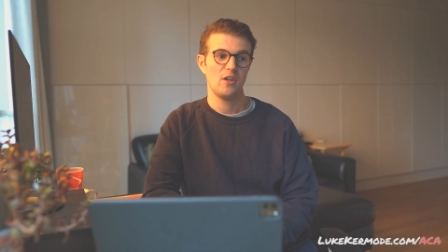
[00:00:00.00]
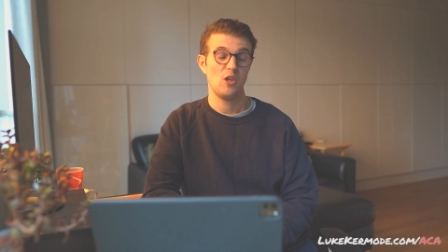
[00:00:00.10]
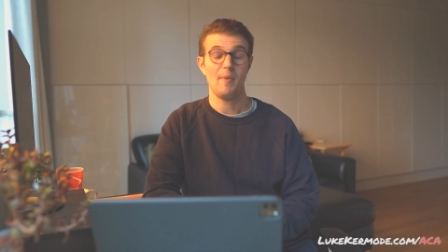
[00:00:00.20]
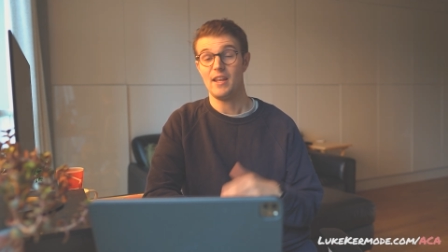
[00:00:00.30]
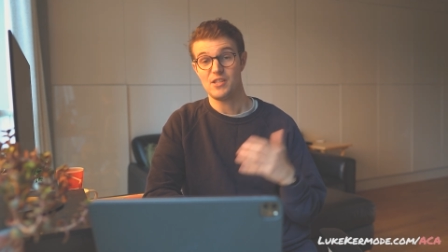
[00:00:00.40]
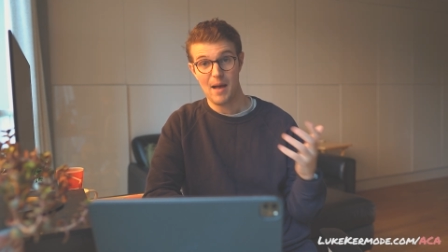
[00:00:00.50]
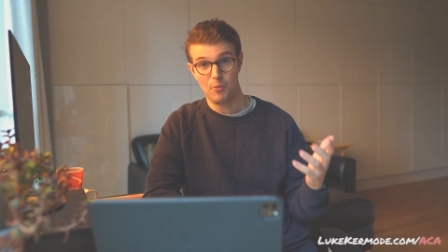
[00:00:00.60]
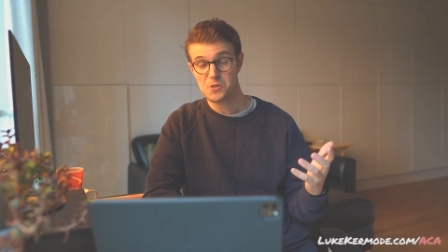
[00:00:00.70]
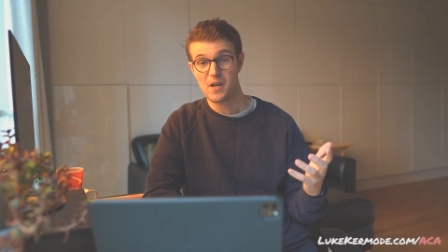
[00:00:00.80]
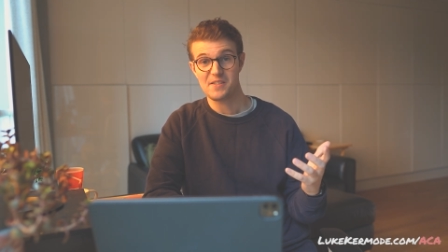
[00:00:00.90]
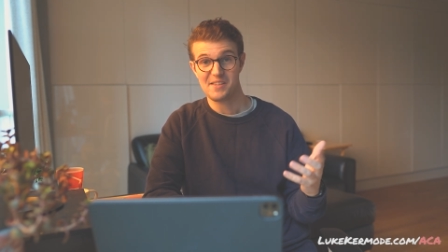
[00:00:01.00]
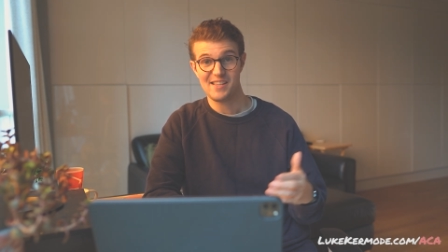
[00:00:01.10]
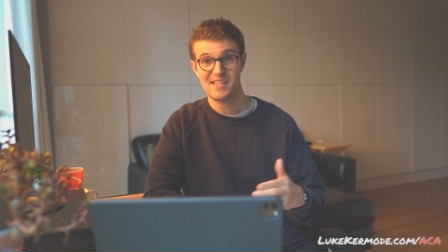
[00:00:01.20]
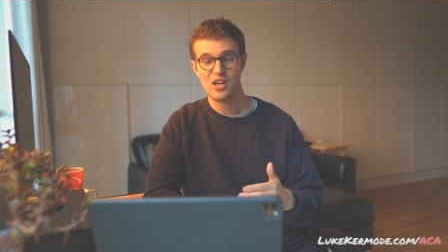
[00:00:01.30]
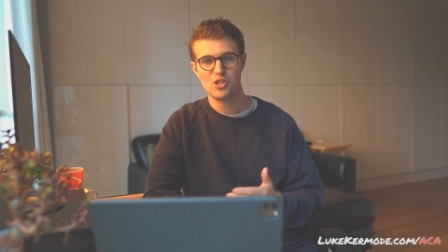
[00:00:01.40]
You may need to amortize an
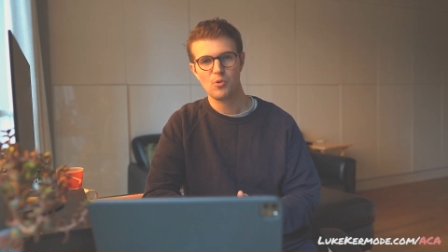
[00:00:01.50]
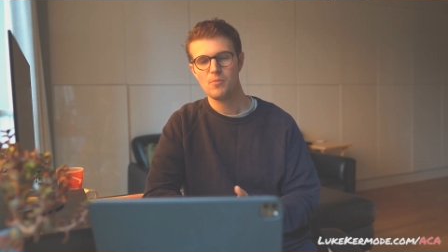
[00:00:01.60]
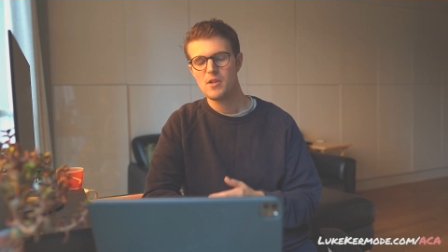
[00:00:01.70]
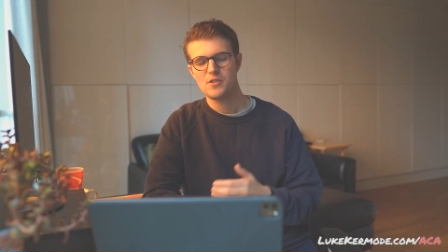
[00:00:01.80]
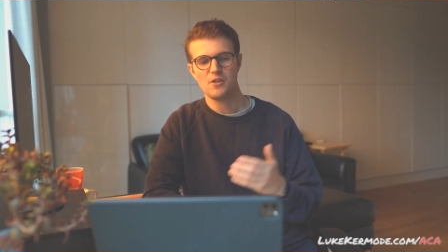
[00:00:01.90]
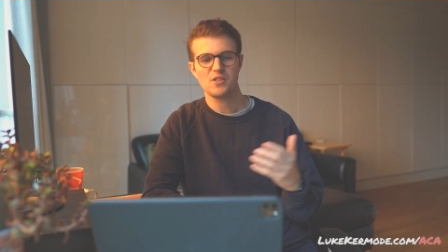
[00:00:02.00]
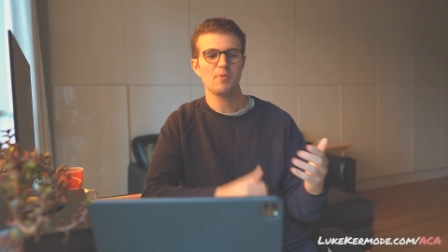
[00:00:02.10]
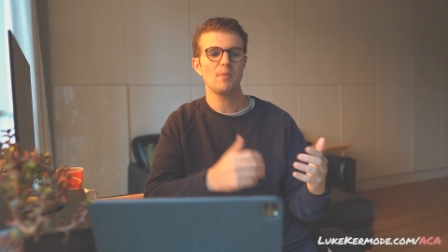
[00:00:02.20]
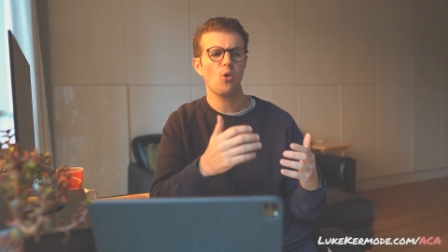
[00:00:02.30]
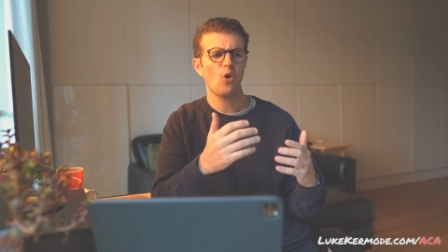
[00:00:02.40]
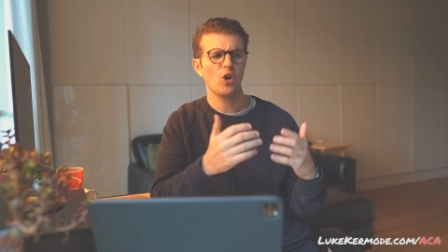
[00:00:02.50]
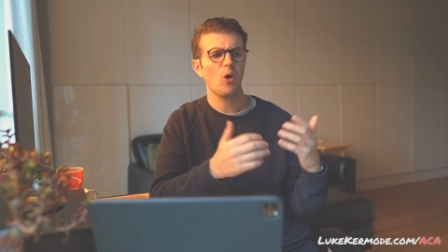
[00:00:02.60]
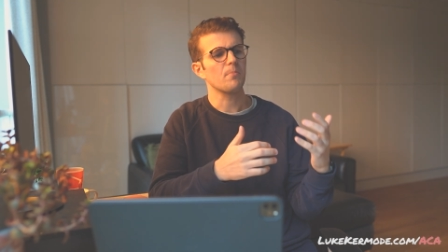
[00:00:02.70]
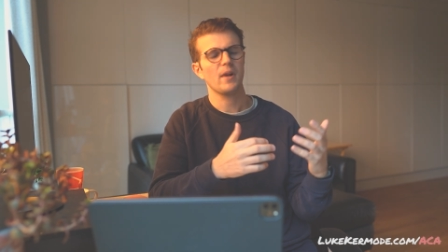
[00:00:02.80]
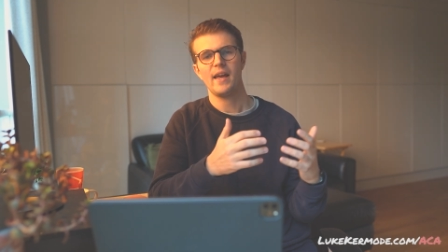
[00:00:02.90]
intangible. So some of the more
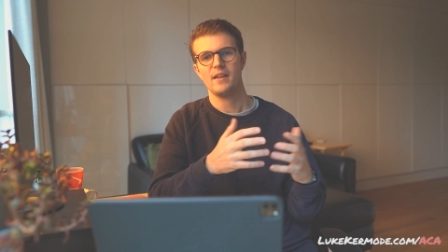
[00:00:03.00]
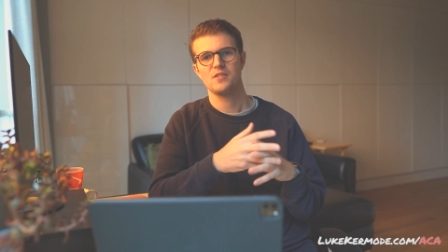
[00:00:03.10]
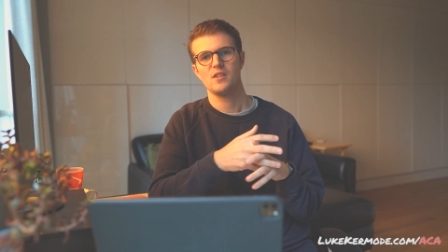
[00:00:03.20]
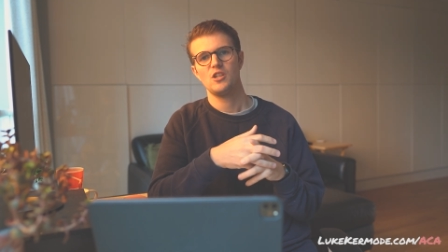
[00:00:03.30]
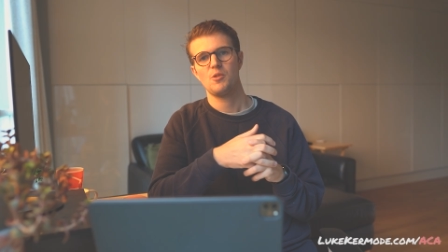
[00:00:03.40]
complex